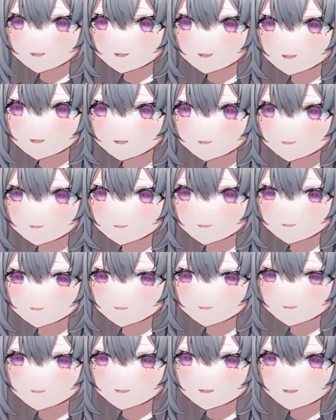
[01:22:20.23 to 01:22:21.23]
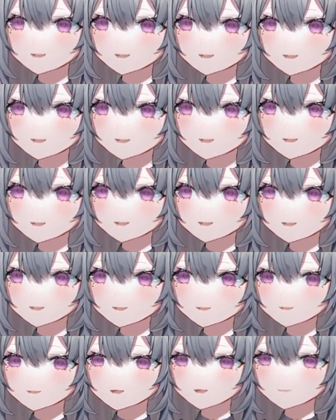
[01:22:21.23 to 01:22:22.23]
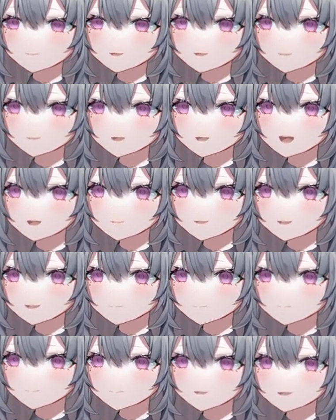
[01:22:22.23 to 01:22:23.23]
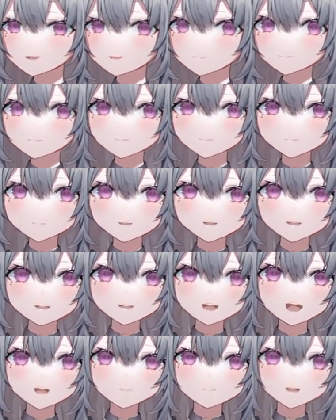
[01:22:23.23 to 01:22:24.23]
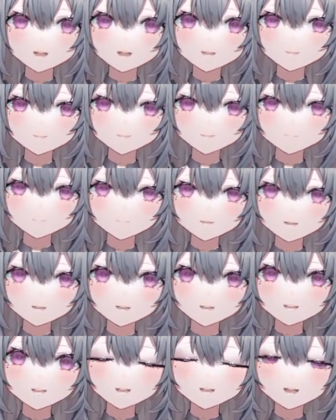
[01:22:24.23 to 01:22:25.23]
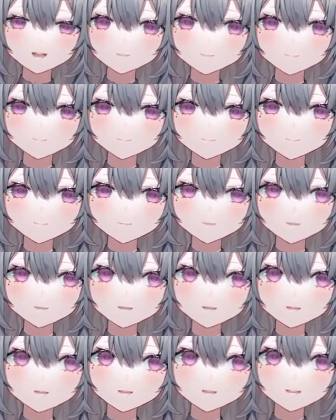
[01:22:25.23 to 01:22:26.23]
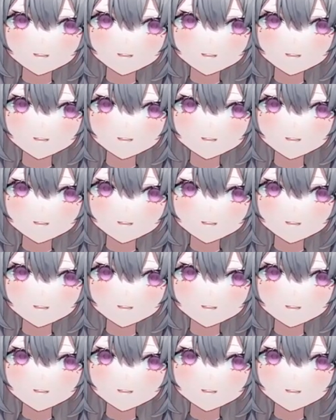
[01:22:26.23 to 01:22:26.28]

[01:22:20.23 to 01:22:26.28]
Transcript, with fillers: I can sleep on uh, the couch. No, no, no. I would never make you sleep on the couch. I'll sleep make on the couch. Make me sleep on the couch. Oh.